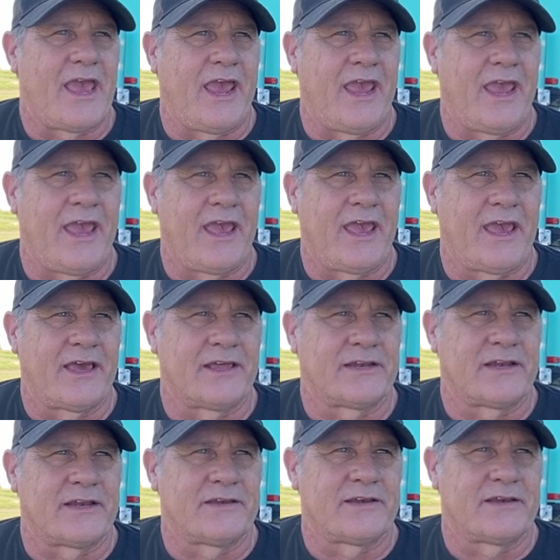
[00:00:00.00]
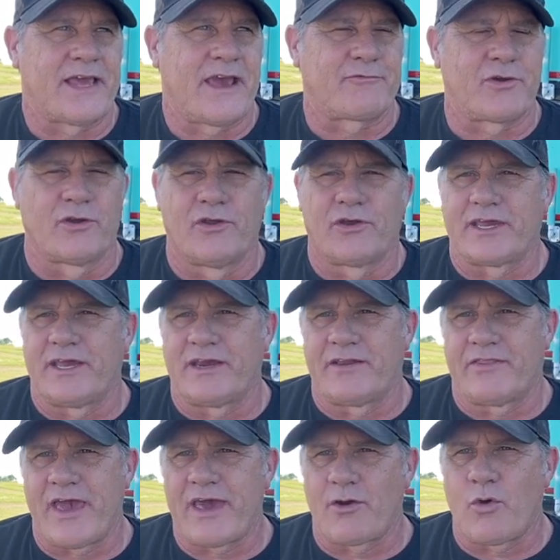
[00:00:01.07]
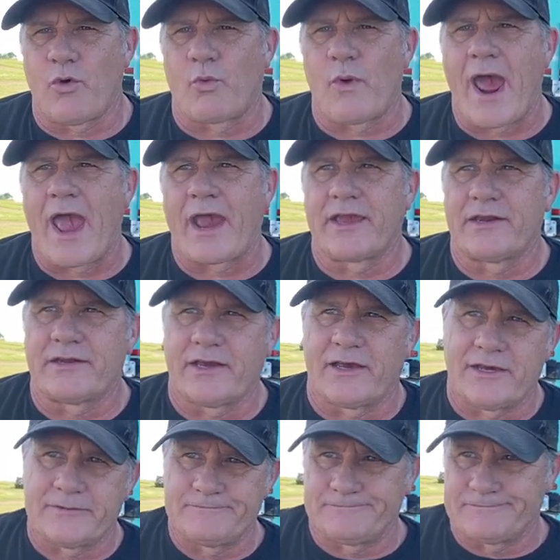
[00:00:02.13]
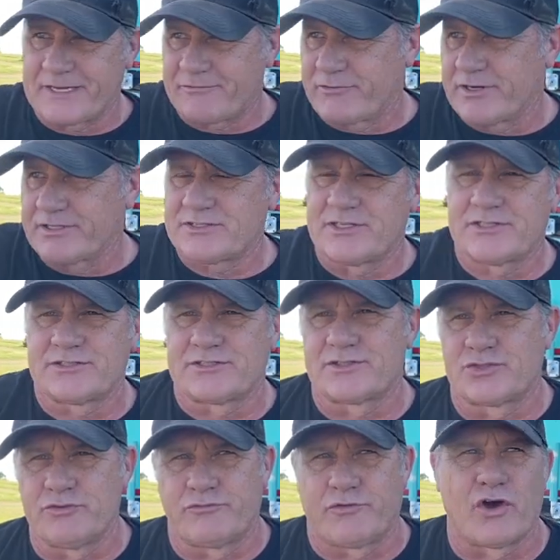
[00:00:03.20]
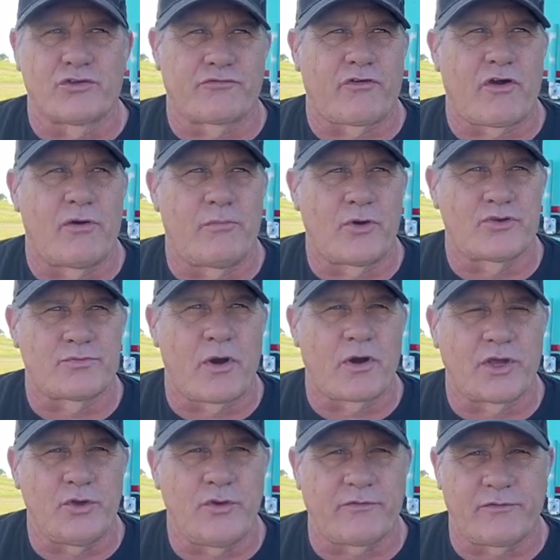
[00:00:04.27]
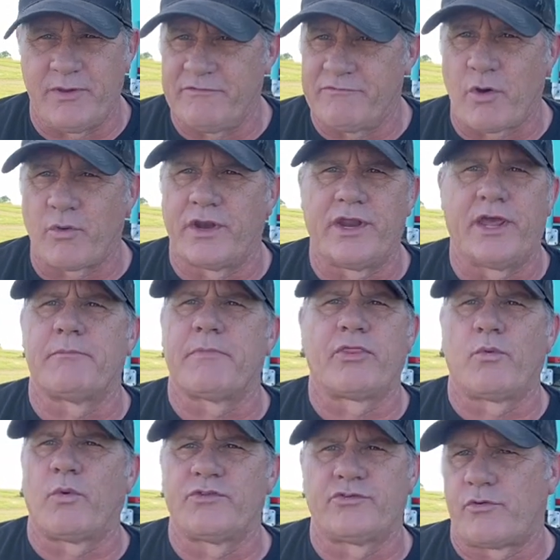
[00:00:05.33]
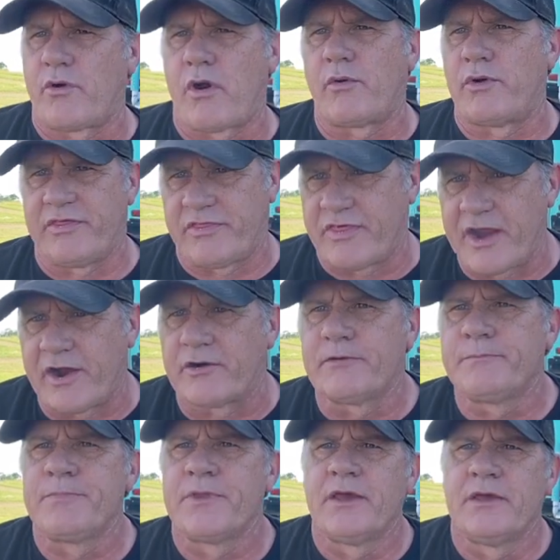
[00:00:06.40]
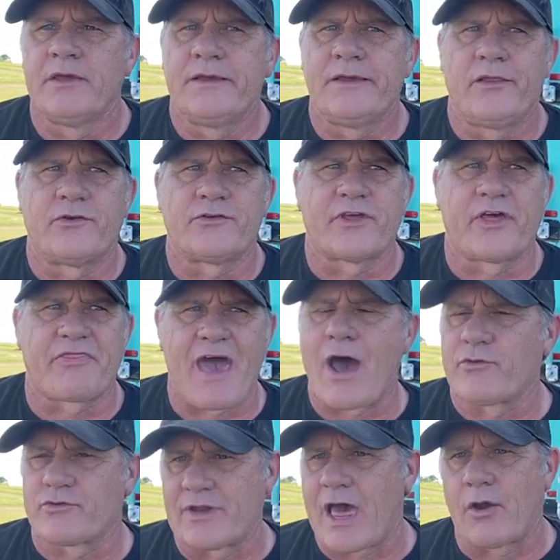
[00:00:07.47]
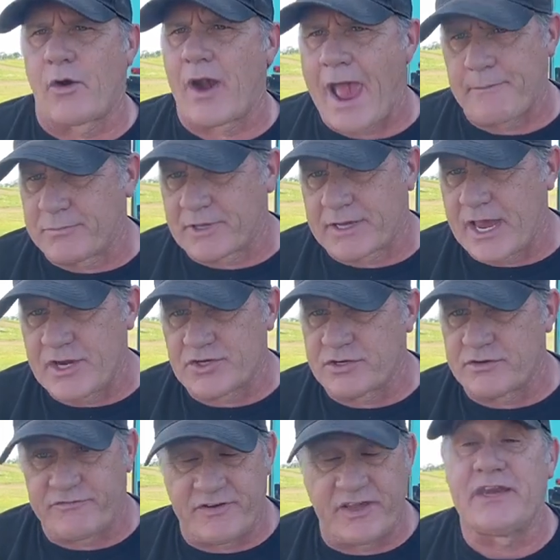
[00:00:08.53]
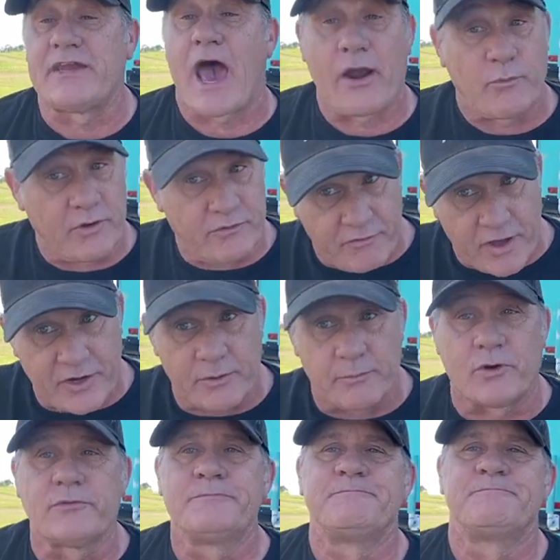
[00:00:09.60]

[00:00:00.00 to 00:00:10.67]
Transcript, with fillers: And after looking into that whole racket, like for instance, the Sioux Falls farmers market, you have to be voted in by the ones that are already there. There's a $1,000 application fee, non-refundable.